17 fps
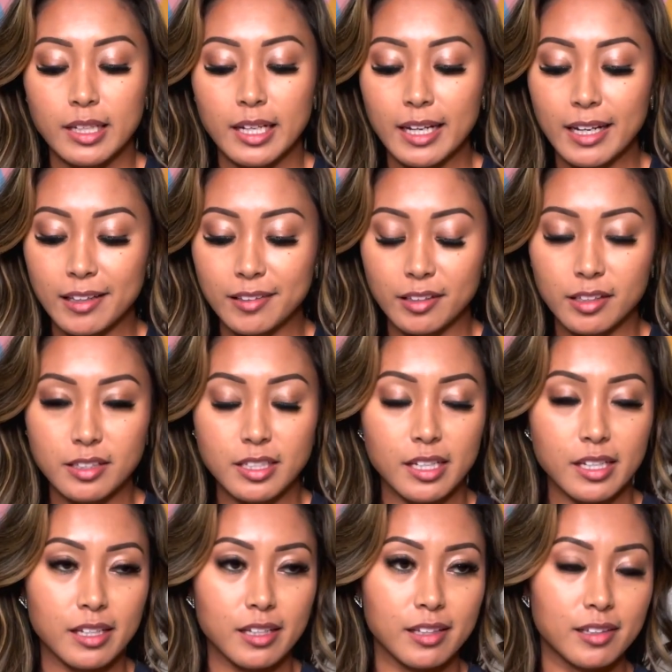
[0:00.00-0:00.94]

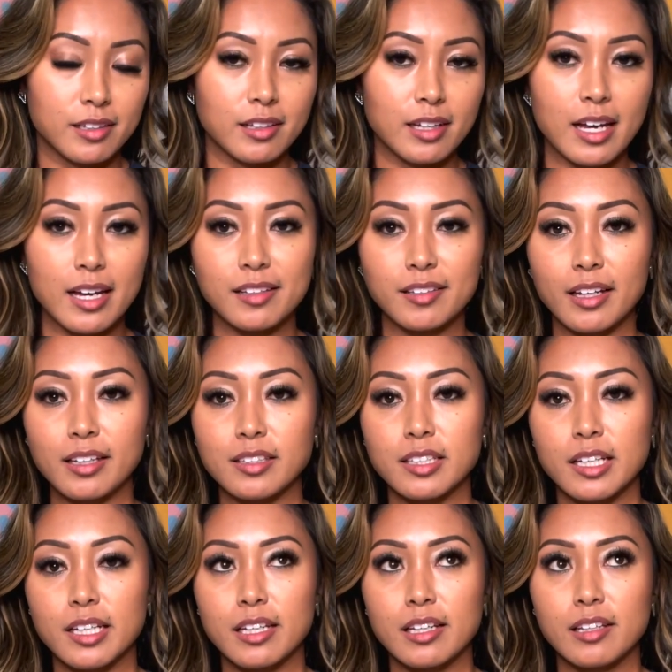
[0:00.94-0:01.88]
ACTs,
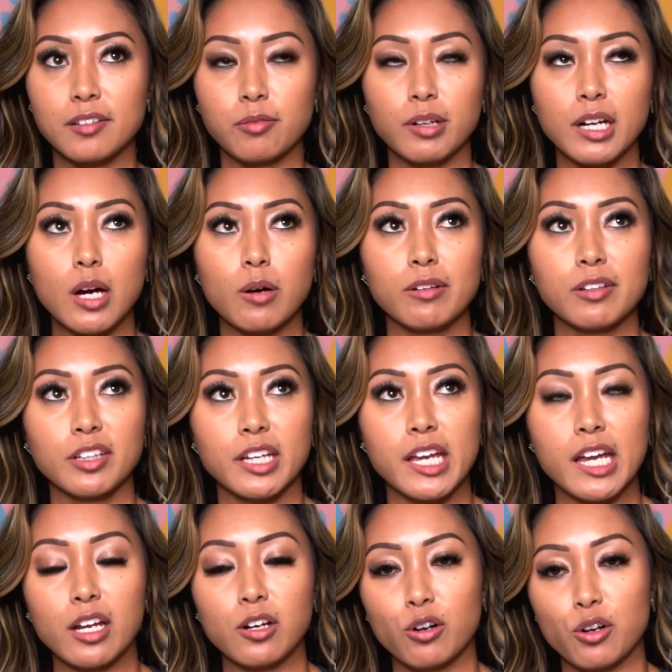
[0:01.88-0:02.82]
SATs, when I was
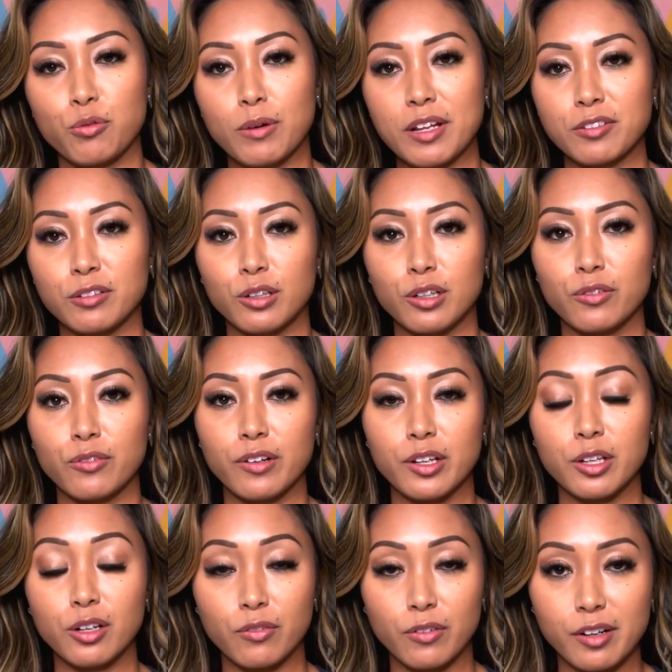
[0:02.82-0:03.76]
looking at Northwestern
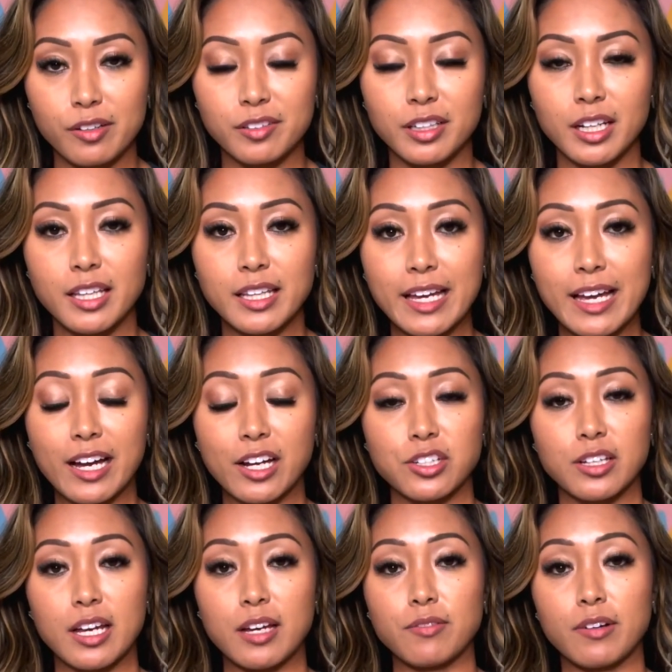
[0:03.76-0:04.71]
University, they
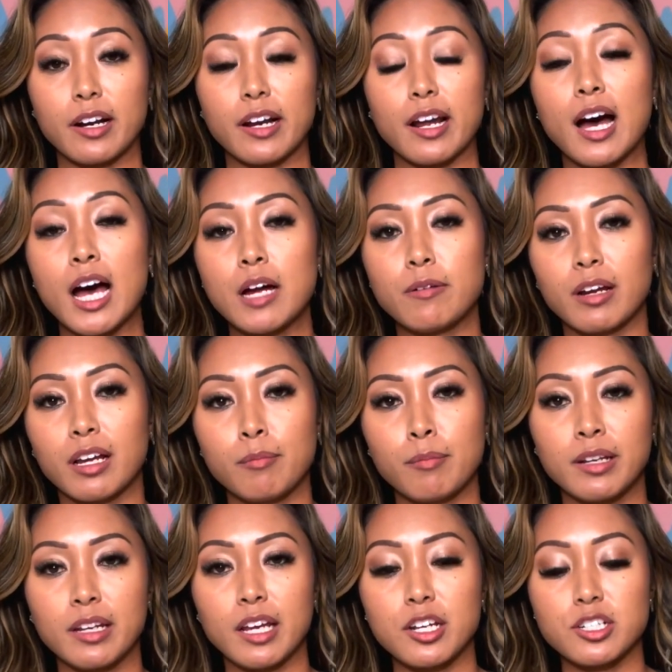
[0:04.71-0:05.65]
actually had very high
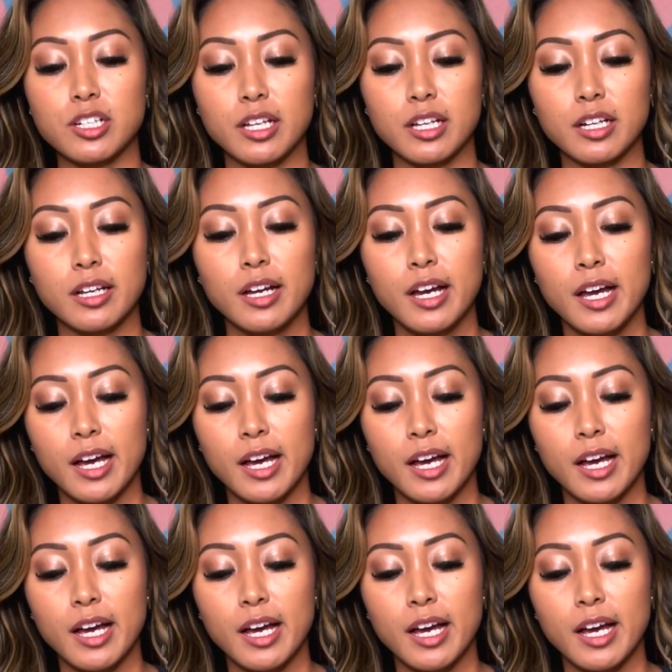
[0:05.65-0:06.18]
recommendation,